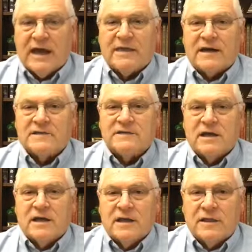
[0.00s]
and that is
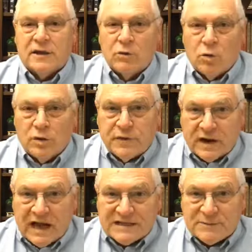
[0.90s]
the
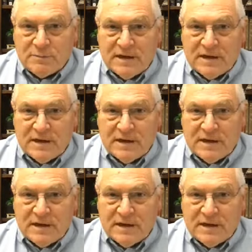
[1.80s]
gospel